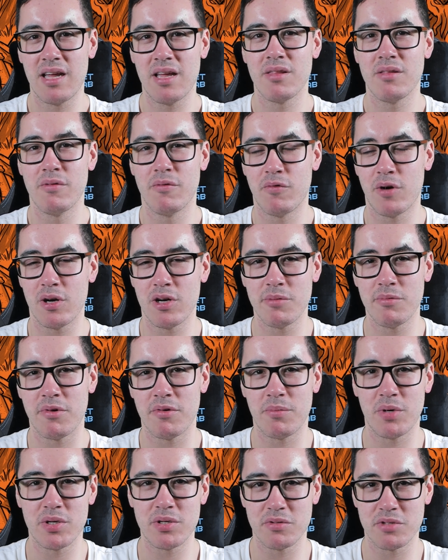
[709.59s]
the volume of
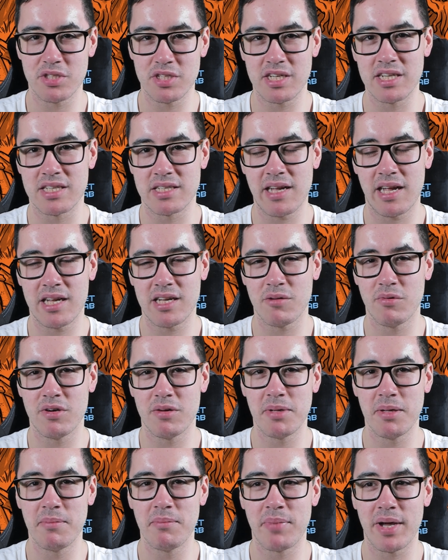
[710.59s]
models you could take, it would have
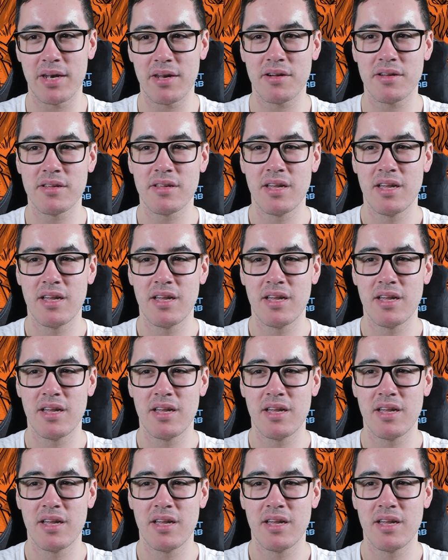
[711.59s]
been better.